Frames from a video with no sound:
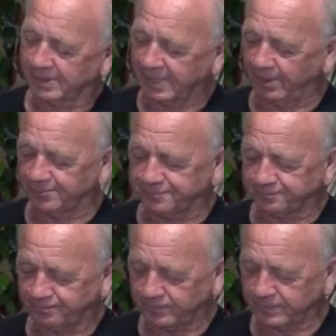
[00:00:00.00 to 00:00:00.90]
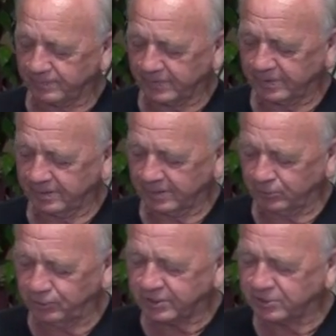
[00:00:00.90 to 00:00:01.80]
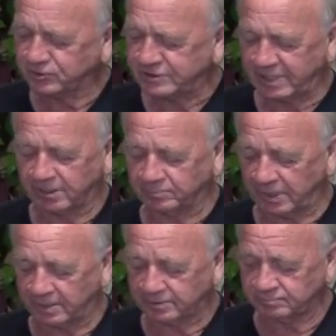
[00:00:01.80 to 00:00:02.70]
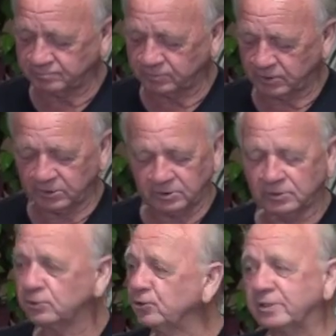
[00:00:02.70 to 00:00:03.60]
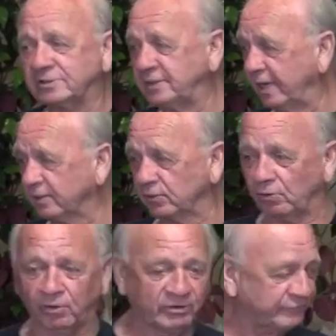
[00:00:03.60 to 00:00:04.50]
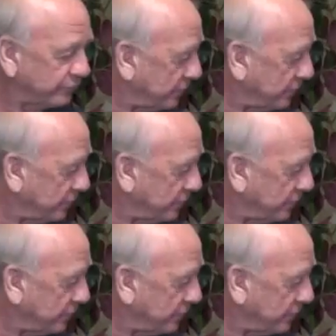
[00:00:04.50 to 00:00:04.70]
Now, you could say I'm not. You could take it off.